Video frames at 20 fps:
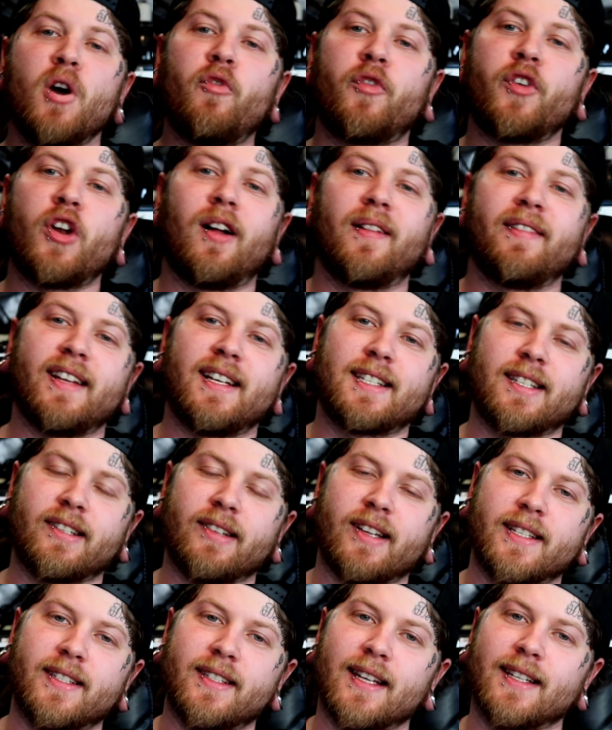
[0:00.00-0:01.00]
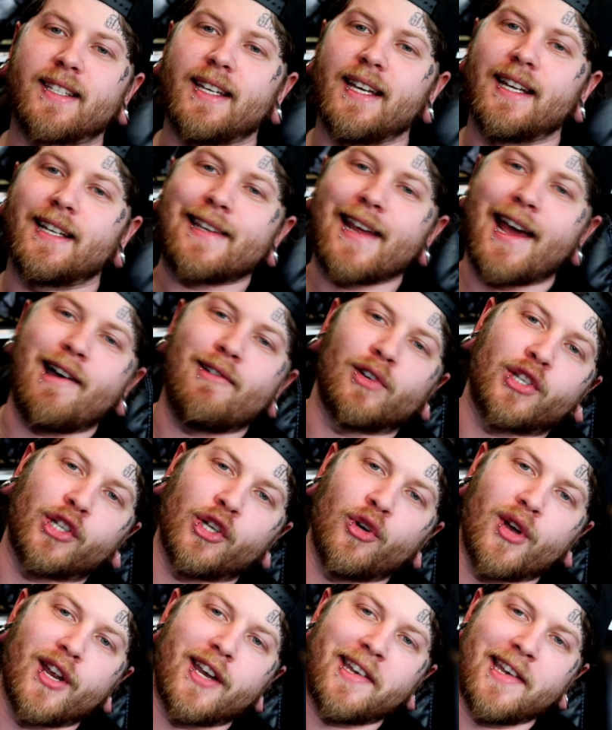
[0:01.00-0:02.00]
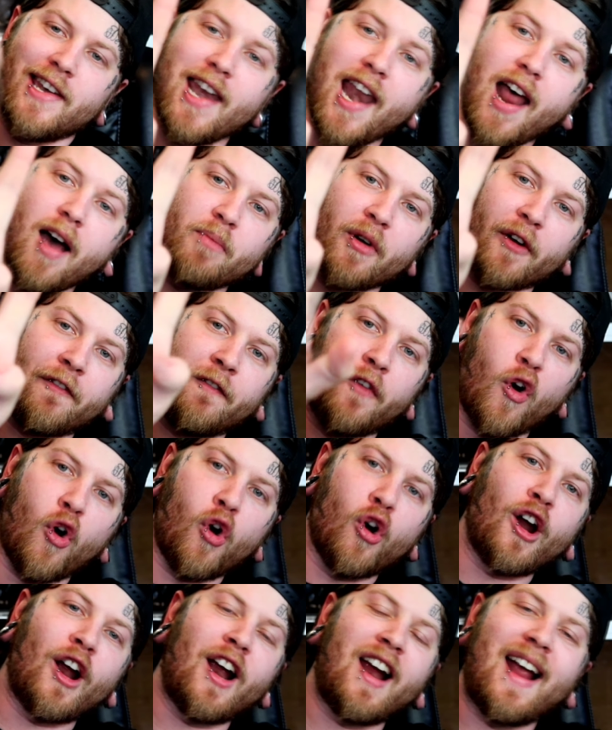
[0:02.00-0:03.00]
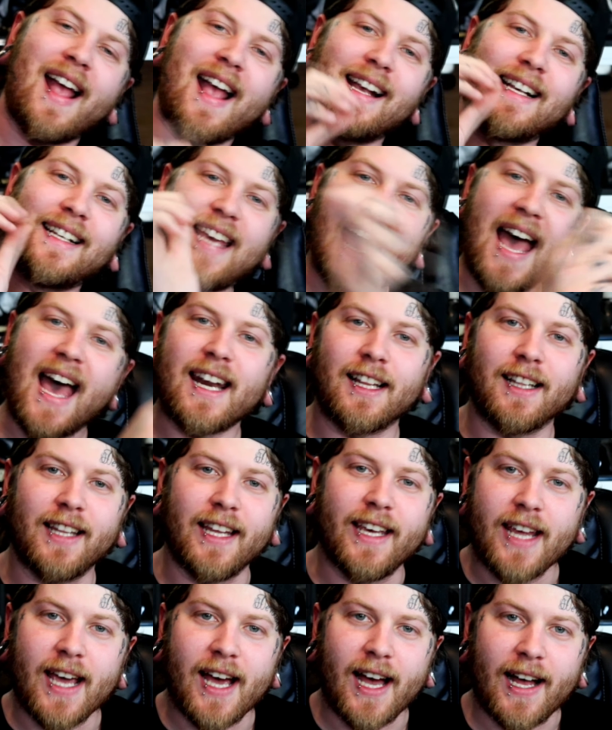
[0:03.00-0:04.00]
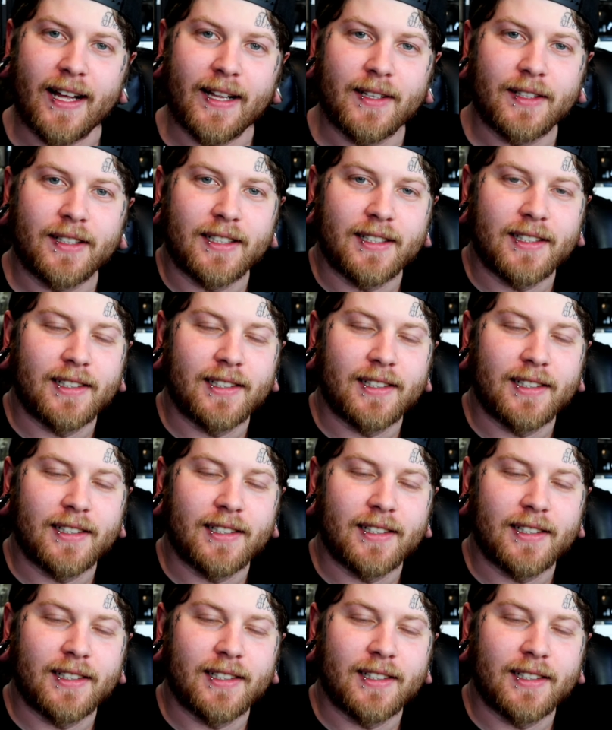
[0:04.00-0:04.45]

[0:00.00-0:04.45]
Moving on this list, let's get down to it. Number 4, Catalieyah.